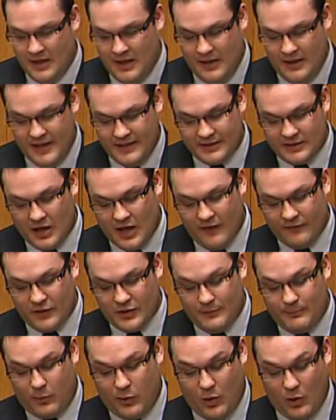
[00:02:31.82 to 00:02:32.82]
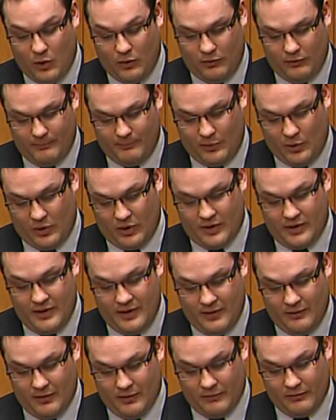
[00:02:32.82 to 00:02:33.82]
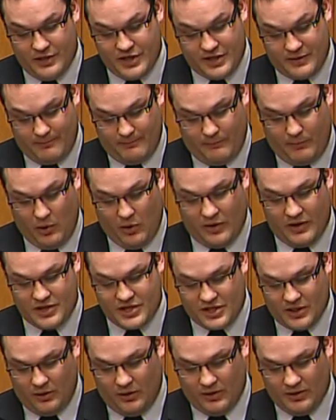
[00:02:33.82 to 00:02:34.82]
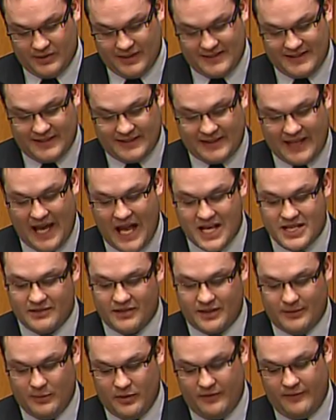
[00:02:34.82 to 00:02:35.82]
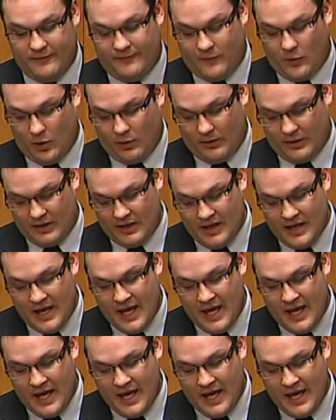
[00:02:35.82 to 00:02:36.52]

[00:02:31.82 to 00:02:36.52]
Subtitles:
This Conference Board report shows that Saskatchewan is moving forward